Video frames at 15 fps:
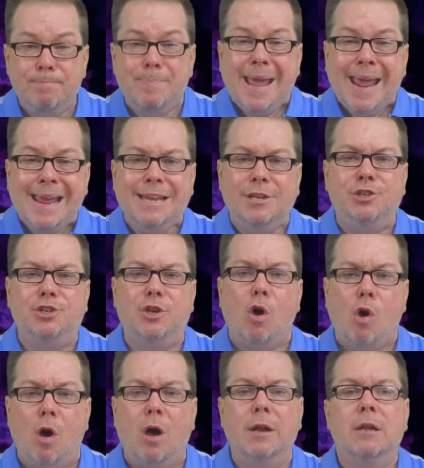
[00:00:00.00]
based
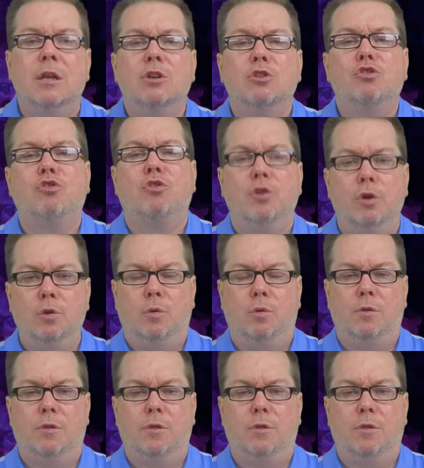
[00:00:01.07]
on truth.